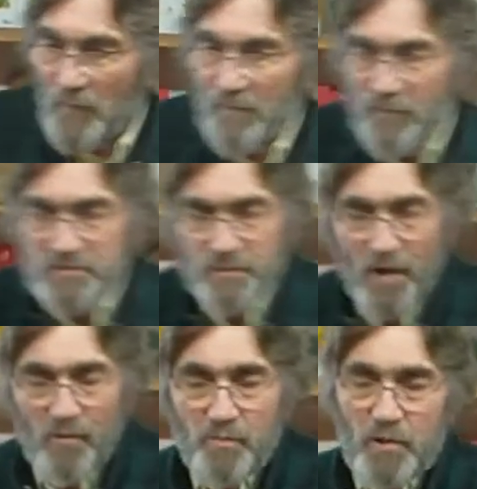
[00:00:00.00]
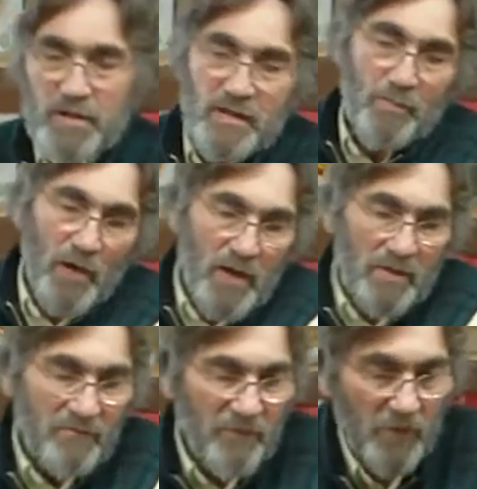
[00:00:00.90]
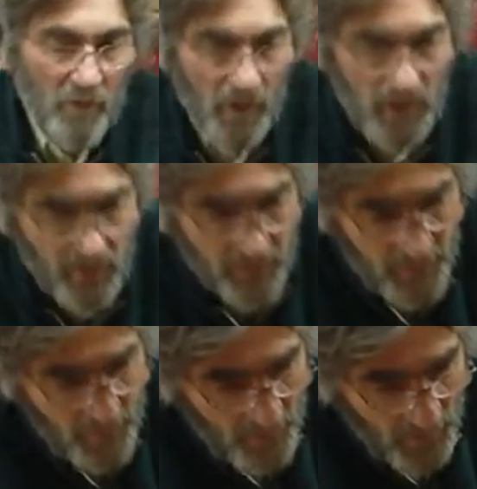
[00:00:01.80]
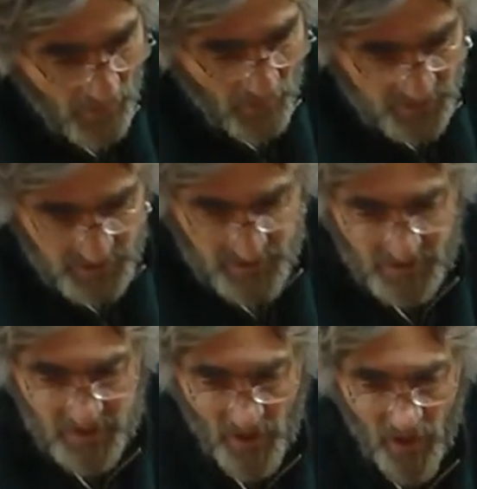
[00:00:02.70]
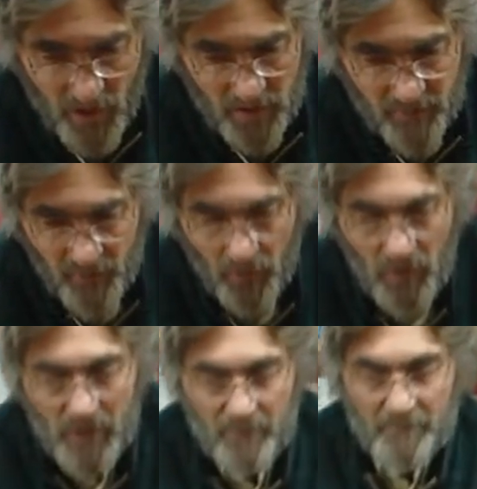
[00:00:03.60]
First of all, we'll put in the bottom floor, which is the solid floor.